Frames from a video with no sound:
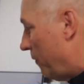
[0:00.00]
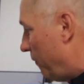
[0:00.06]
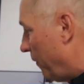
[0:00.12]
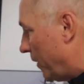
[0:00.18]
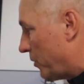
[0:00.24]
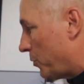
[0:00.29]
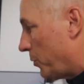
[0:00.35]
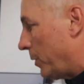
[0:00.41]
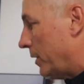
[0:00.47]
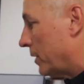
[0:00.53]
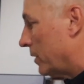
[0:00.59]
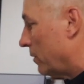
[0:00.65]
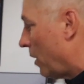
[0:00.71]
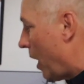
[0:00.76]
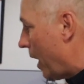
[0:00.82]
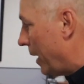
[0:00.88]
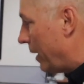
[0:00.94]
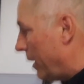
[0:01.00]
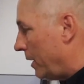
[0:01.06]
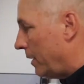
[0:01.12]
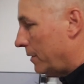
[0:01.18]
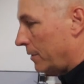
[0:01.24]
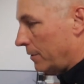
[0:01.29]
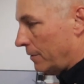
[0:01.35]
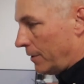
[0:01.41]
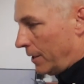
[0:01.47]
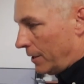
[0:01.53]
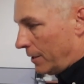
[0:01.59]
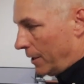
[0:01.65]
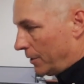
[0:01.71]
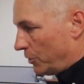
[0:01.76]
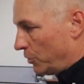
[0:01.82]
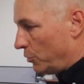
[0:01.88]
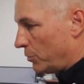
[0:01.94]
fixturing and lighting and
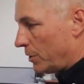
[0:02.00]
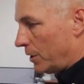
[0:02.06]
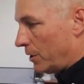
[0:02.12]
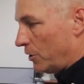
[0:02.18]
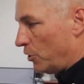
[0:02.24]
as you said,